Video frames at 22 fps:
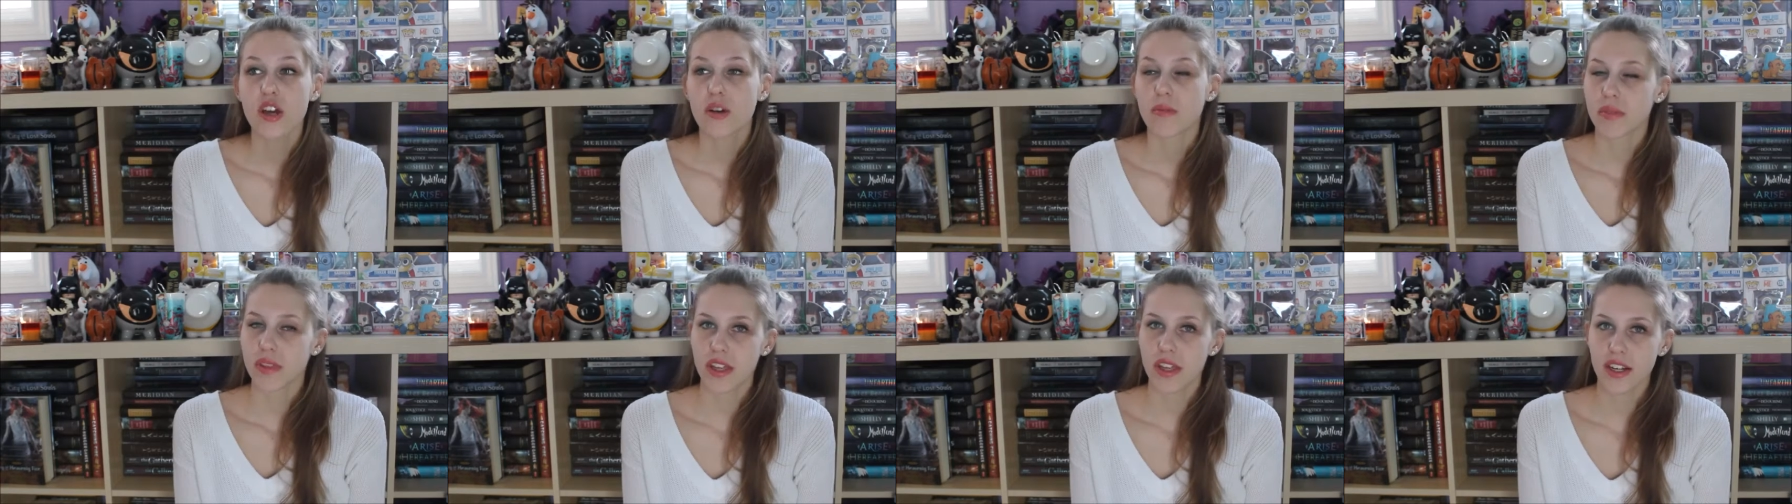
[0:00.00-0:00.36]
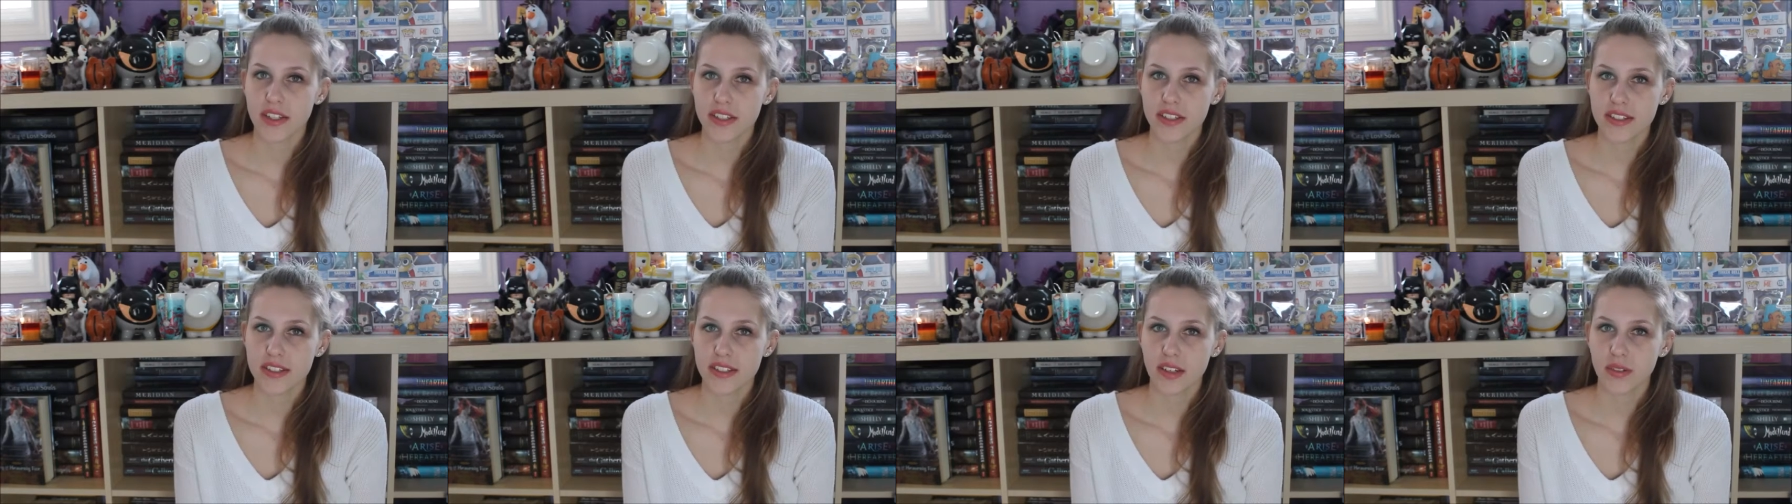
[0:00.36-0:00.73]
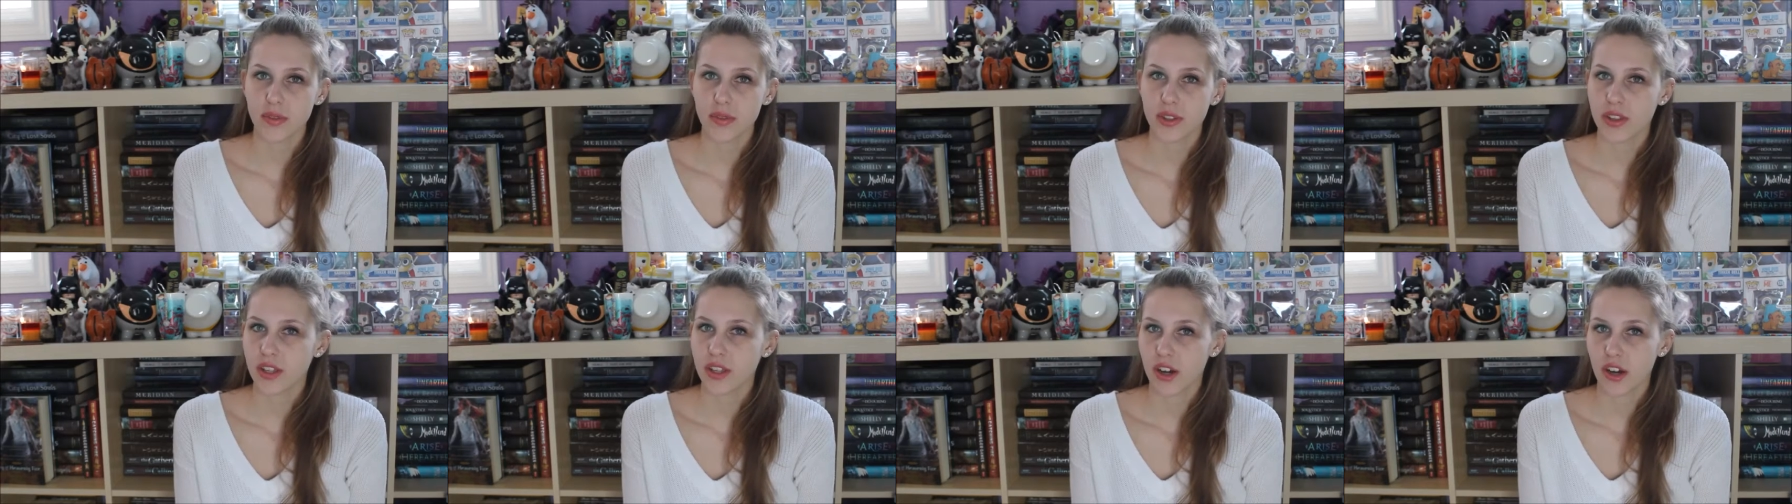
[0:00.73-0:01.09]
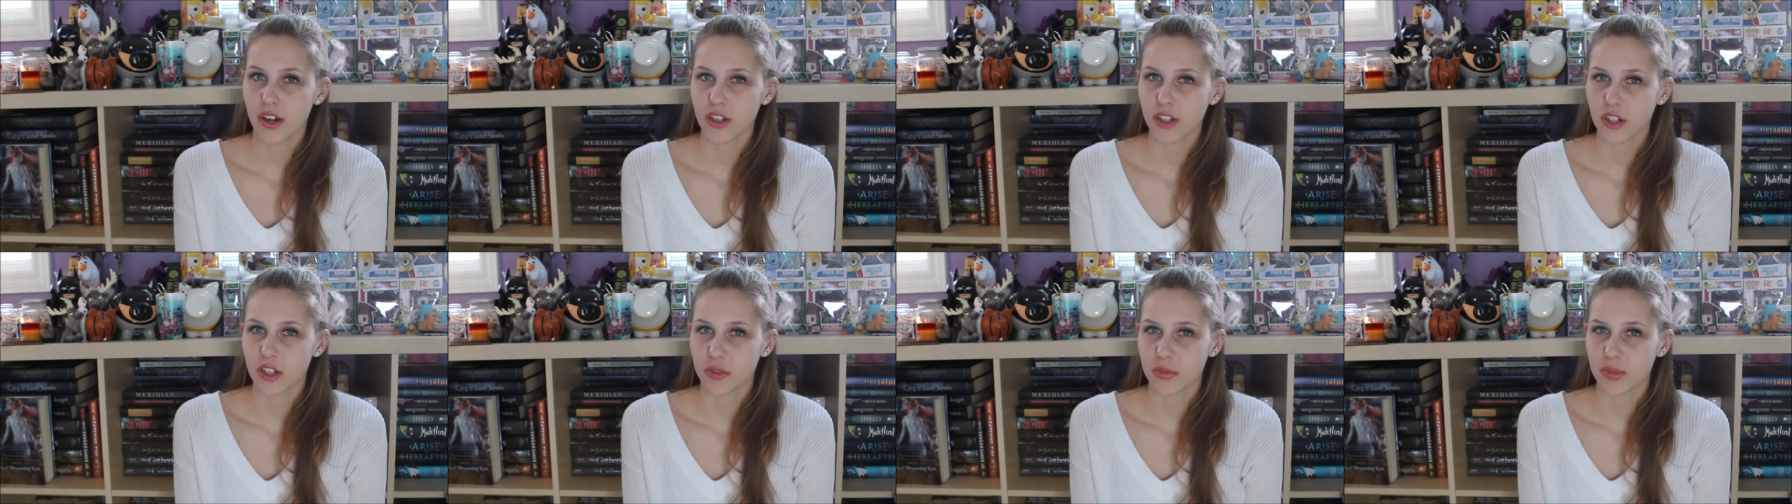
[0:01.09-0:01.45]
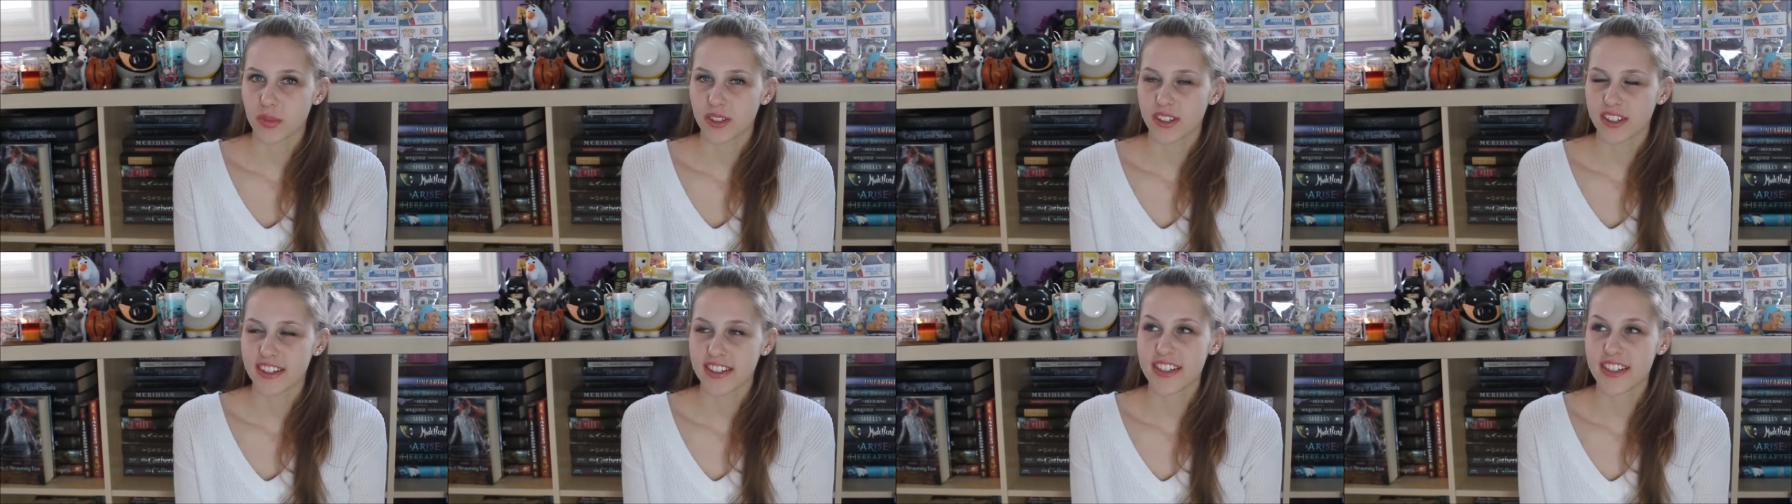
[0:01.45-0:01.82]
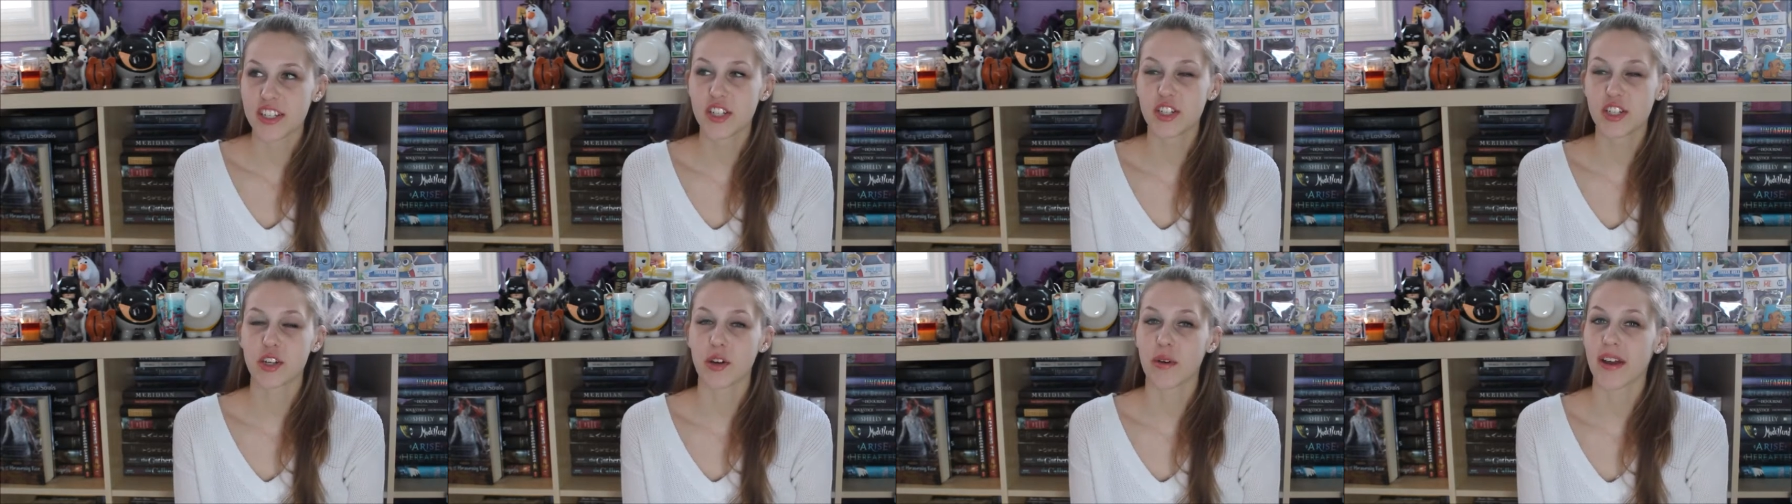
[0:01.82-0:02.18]
but then I discovered the audiobook,
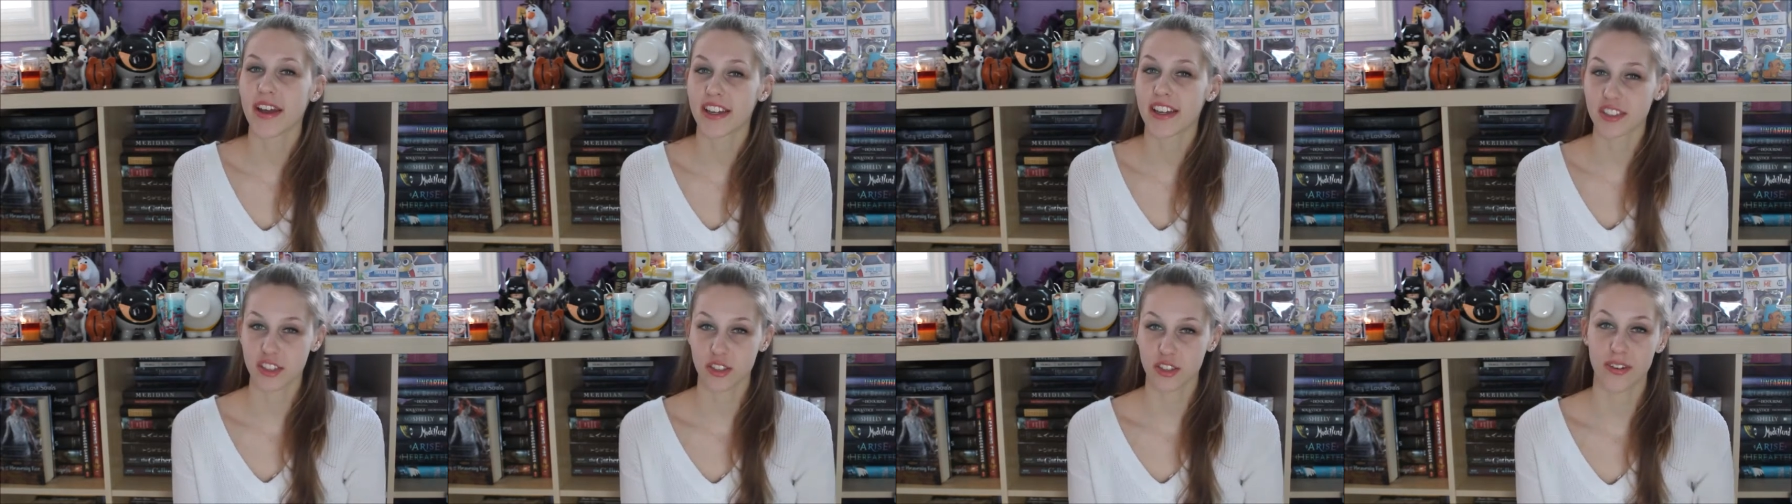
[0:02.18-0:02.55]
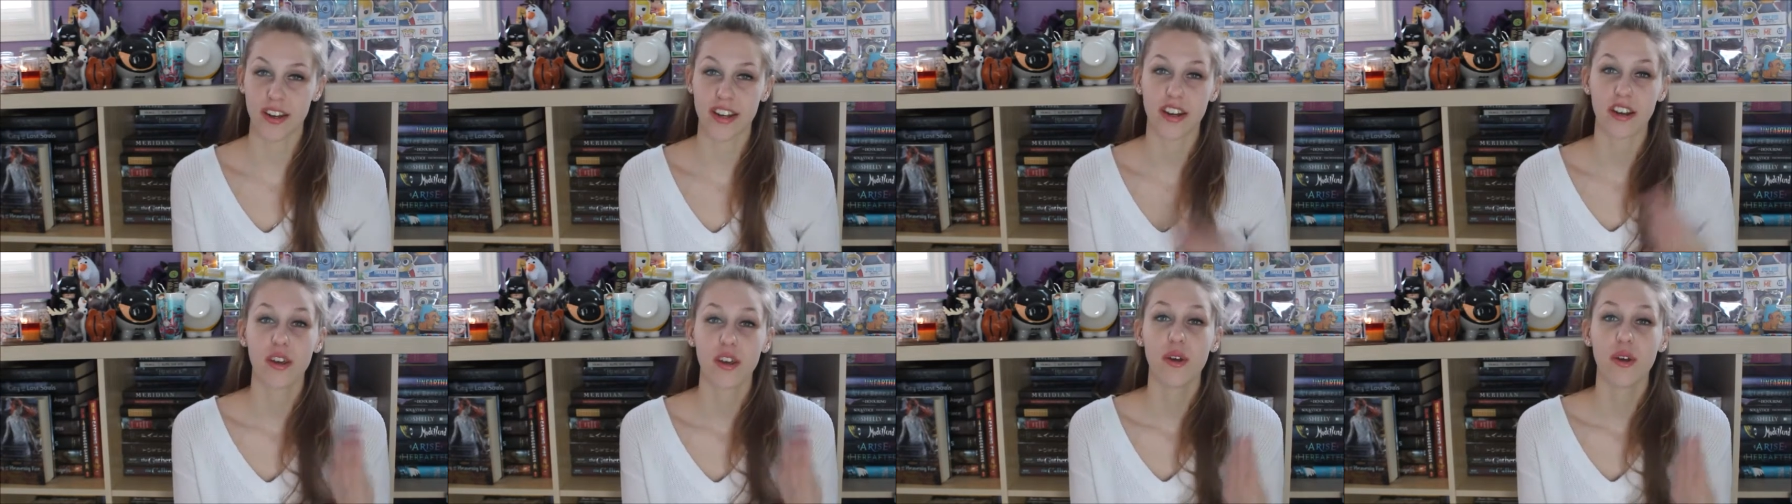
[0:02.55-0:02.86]
so I actually read